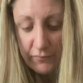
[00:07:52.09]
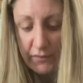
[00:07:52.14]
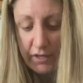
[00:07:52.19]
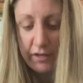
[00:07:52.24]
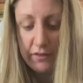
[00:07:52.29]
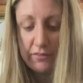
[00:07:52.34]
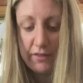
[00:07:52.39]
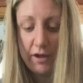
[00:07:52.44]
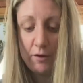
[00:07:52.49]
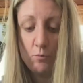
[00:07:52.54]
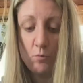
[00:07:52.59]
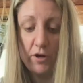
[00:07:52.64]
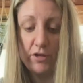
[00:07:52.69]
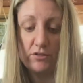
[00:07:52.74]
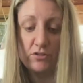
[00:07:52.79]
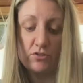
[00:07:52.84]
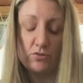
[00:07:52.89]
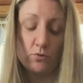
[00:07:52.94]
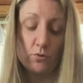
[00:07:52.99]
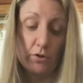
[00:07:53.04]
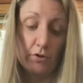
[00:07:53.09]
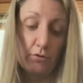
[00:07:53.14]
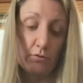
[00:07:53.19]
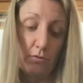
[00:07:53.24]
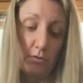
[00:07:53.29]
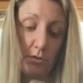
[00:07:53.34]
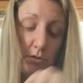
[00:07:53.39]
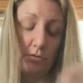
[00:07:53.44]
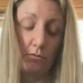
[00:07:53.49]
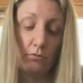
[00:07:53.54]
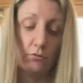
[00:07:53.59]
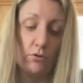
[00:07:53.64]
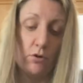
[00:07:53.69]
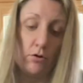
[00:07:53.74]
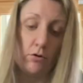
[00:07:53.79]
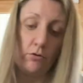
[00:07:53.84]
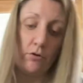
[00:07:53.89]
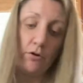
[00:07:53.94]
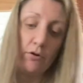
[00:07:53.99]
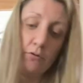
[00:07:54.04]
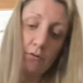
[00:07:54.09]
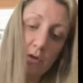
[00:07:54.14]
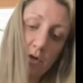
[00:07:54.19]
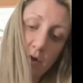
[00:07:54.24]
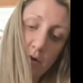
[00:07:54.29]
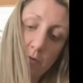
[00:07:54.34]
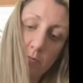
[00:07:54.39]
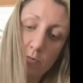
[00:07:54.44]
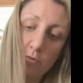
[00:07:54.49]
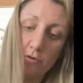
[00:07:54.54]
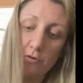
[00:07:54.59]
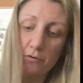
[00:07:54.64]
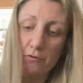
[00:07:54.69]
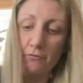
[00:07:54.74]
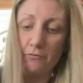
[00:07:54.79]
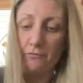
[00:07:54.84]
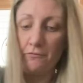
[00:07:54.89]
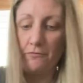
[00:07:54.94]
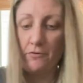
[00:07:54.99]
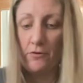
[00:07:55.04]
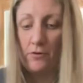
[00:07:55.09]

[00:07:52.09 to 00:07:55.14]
in that wet soil a little longer than I would have